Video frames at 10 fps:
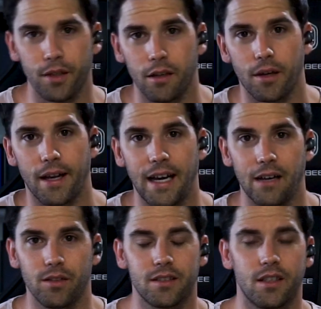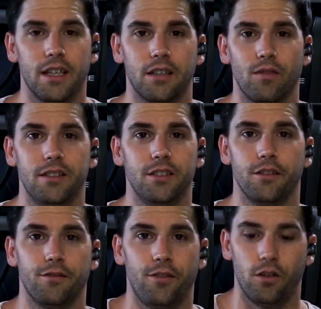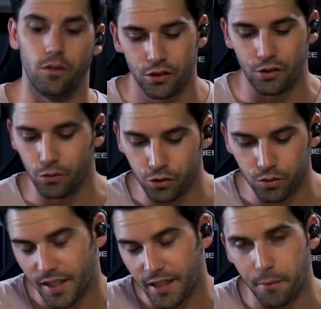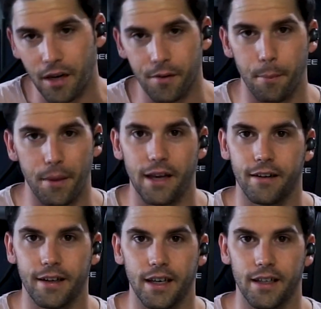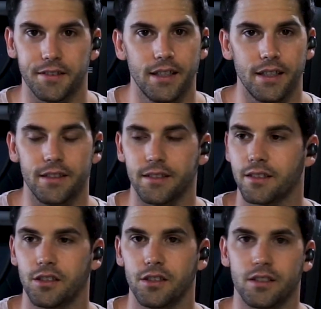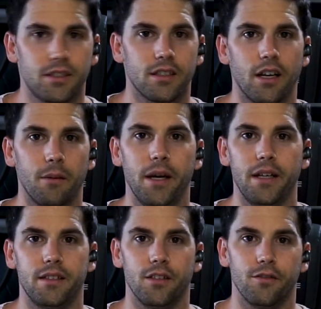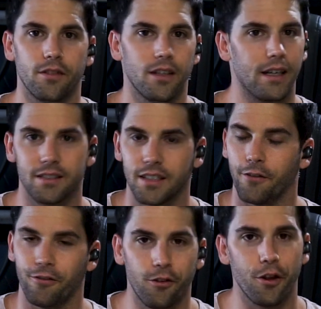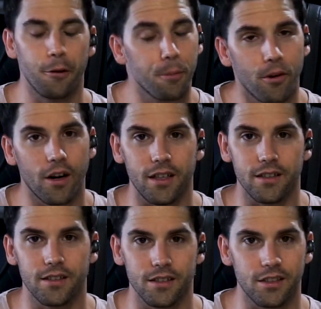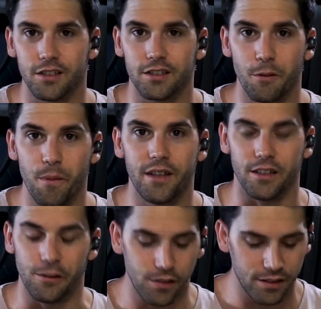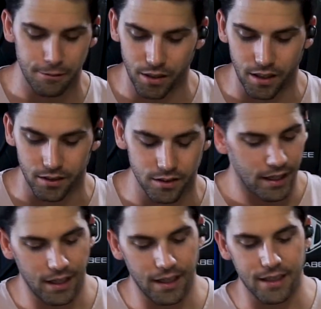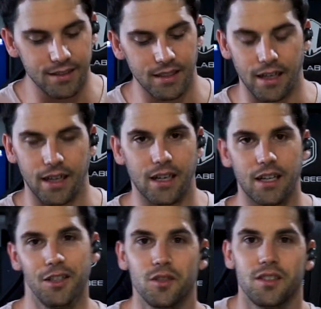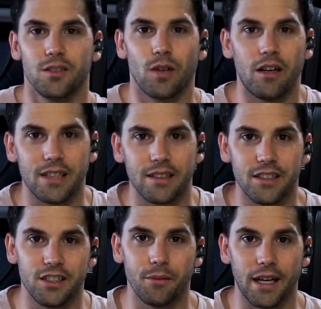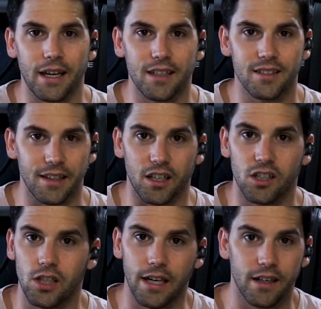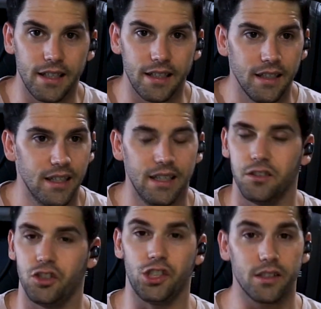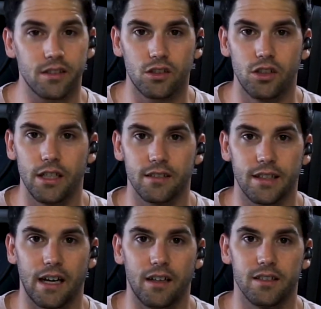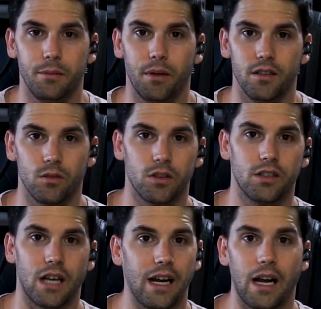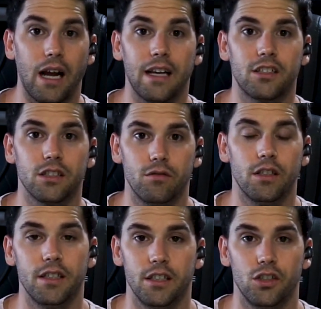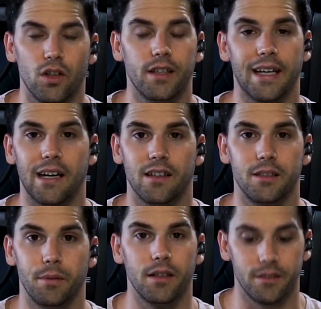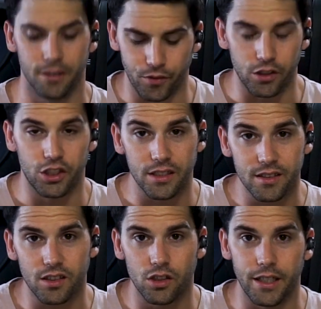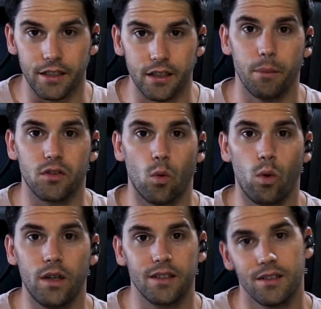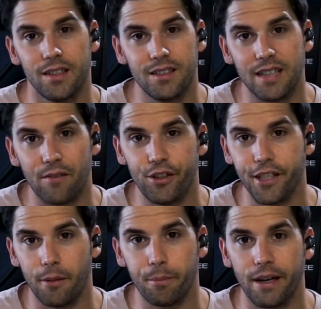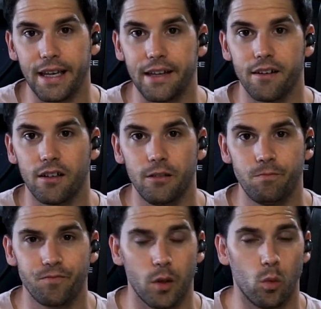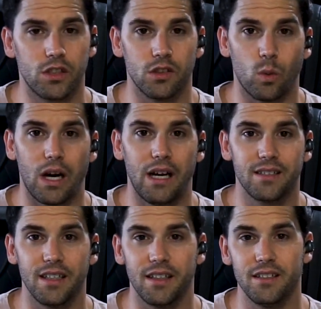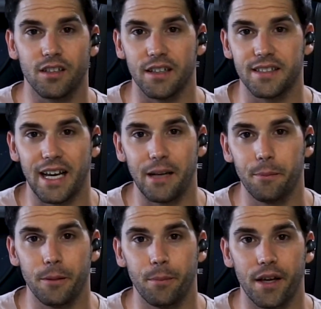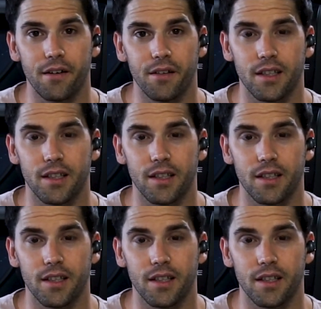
being able to have these connect right to your phone as soon as you take them out of the battery case is just amazing. Like I said, for the price, it's just amazing. 50 bucks. And like I said, I gotta use these while I was at the gym, and I gotta say the clarity is just as clear as the Galaxy Buds, which I actually really enjoyed the Galaxy Buds. They're just as clear, but the one thing these have the upper hand on, which is why I say these are a tad bit better than